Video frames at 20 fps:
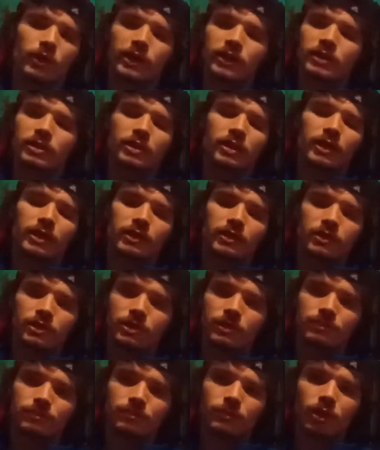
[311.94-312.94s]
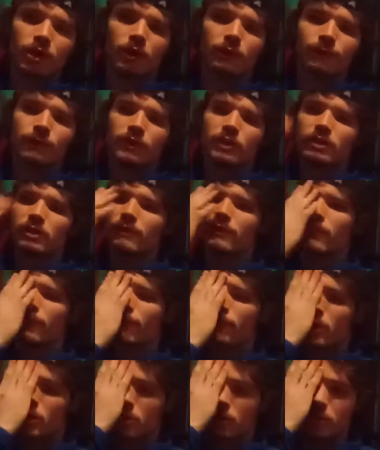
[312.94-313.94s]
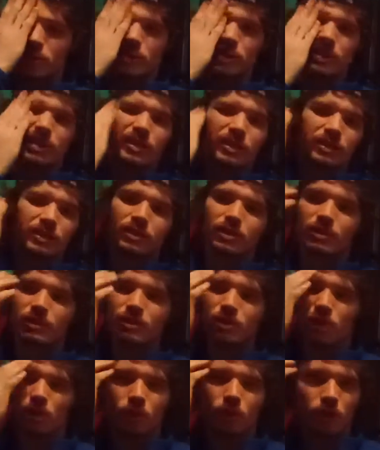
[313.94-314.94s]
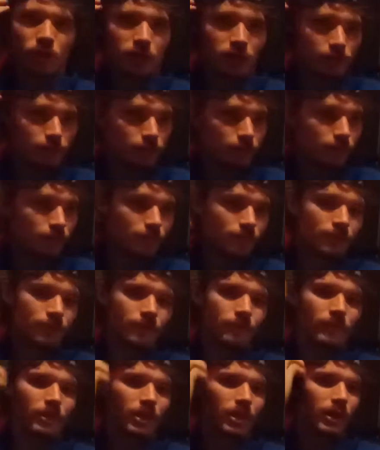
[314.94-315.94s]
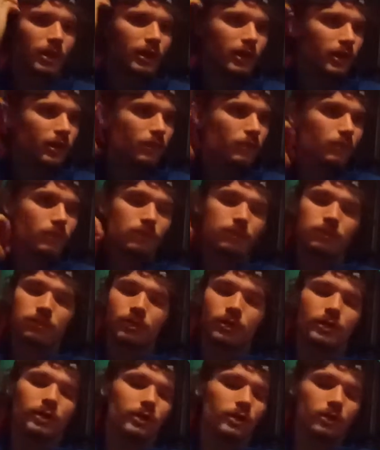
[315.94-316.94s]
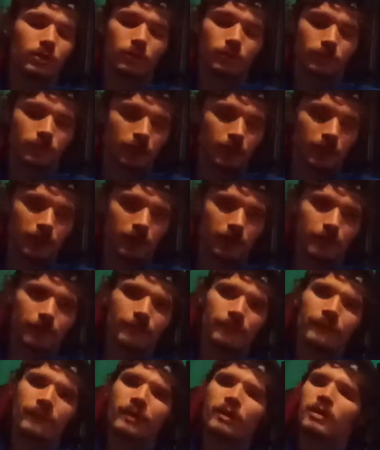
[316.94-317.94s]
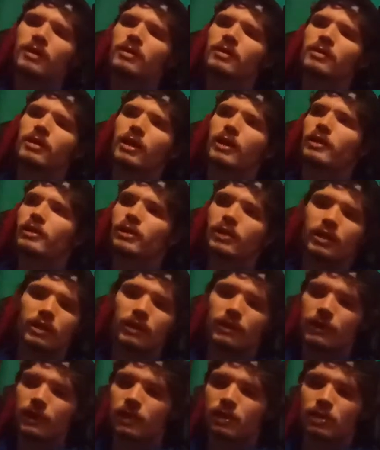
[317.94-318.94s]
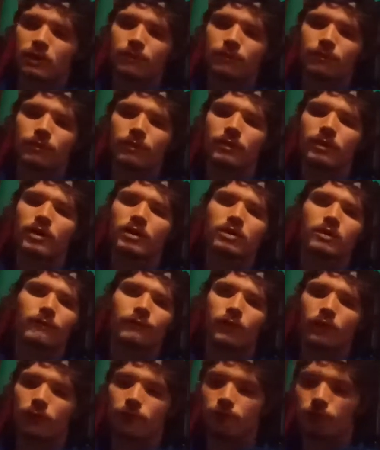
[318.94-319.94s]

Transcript: Wright State's offensive deficiencies show up late. You know, uh, Tennessee hits a hits a few